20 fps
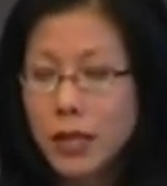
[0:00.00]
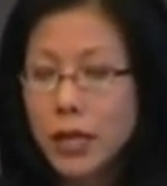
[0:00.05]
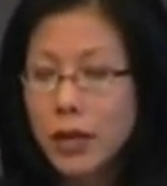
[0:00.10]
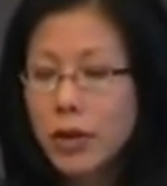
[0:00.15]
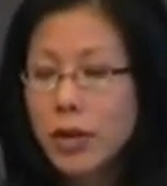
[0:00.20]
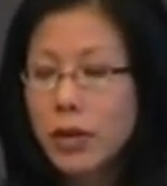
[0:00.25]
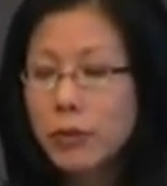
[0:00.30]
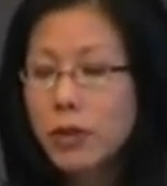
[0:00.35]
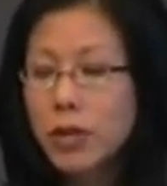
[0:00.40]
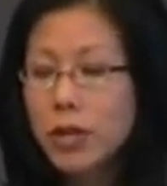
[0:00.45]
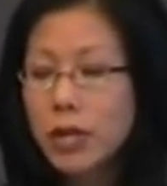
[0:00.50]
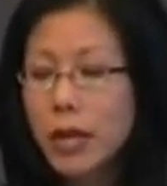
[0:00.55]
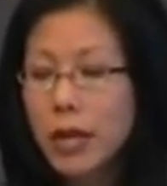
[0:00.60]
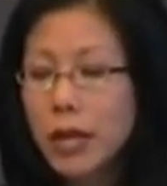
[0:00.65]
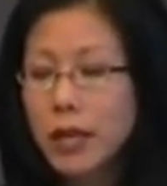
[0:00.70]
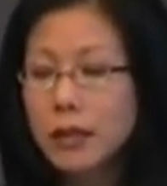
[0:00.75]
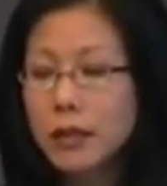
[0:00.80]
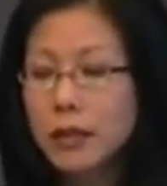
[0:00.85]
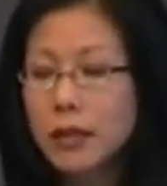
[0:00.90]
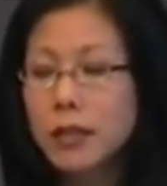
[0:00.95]
Now, I want to
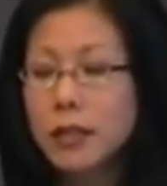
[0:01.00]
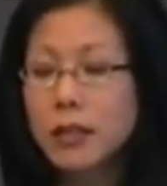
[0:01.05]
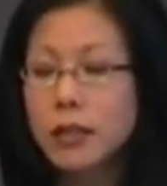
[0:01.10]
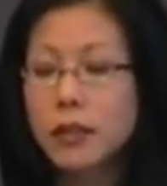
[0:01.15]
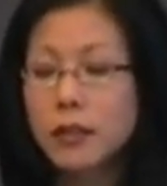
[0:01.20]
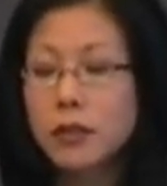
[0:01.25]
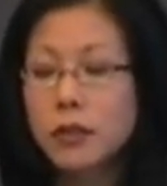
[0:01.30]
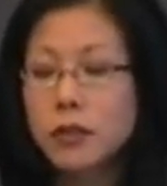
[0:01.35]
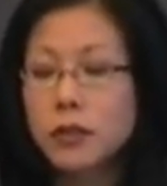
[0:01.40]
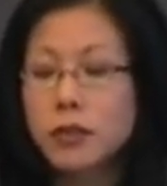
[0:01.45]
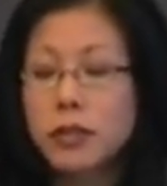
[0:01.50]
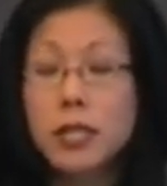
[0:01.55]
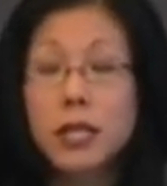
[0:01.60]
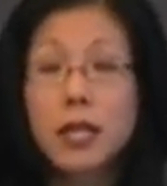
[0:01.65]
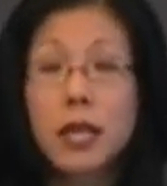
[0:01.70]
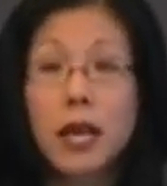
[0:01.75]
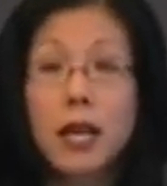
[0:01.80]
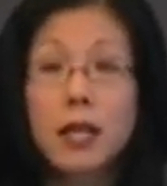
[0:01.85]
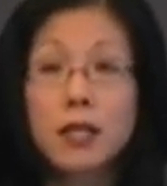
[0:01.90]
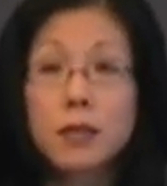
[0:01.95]
highlight another
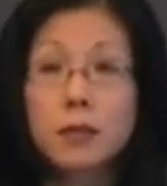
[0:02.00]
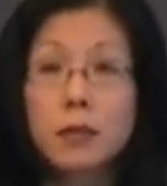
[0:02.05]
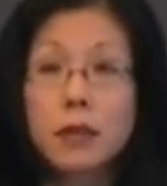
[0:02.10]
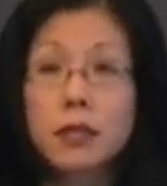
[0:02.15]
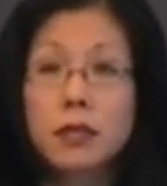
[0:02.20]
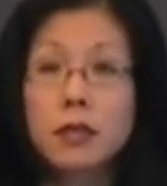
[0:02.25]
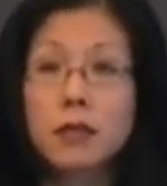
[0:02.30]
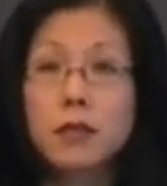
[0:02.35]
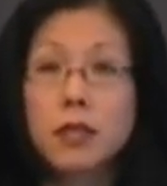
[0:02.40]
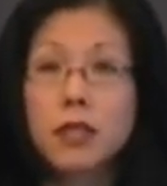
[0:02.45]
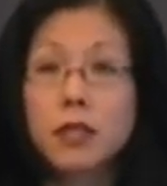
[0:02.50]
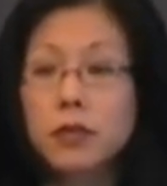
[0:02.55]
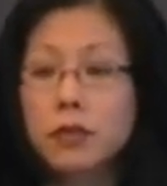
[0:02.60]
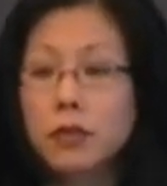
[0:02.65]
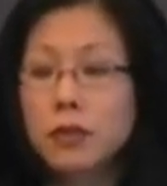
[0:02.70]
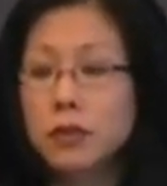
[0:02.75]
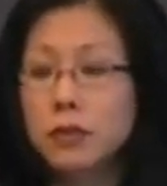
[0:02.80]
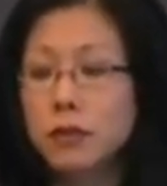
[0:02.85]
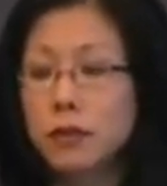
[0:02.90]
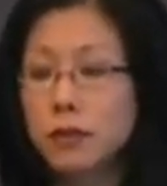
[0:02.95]
unique aspect of
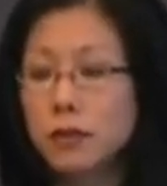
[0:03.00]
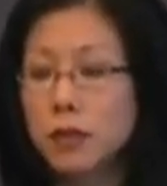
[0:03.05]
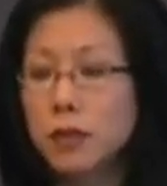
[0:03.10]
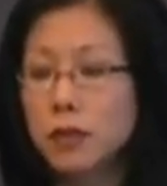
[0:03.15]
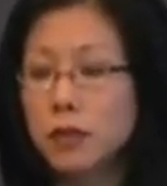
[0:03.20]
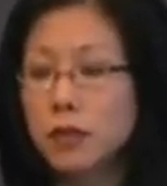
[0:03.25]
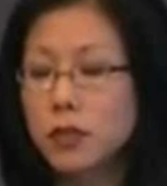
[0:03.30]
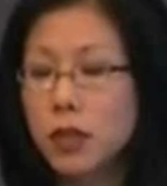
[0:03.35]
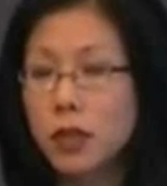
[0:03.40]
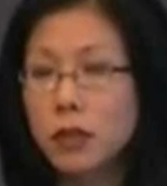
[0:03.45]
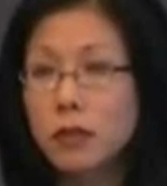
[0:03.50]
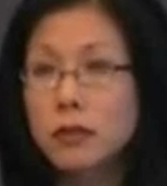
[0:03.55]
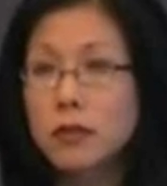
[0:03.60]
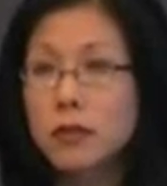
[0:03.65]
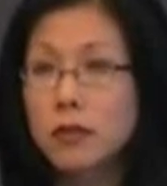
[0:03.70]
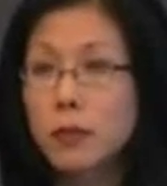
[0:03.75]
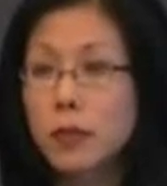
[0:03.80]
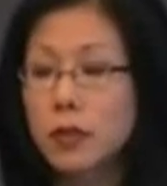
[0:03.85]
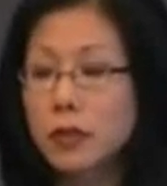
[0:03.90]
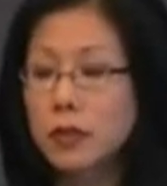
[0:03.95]
interest-driven
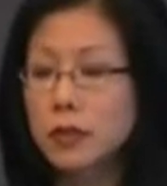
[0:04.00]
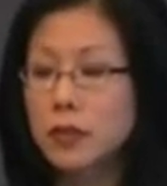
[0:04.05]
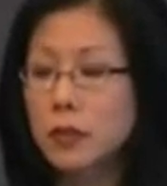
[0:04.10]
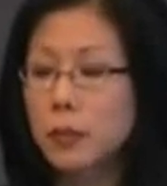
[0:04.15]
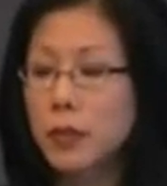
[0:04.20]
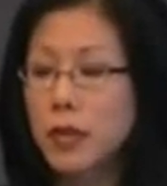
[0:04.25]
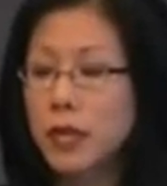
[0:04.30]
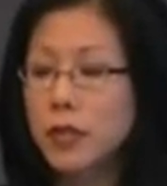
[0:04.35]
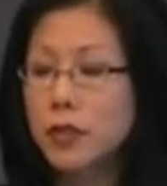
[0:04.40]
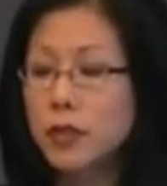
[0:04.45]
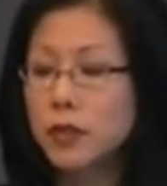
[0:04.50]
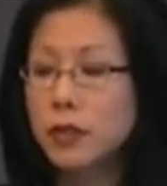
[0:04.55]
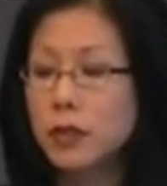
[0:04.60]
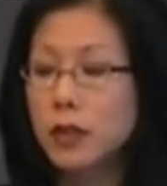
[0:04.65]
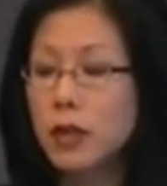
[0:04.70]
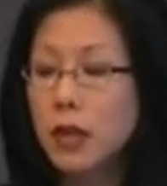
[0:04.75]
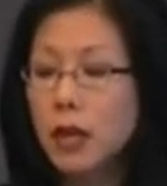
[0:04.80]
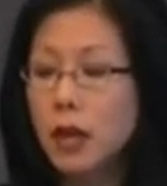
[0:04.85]
genres of participation.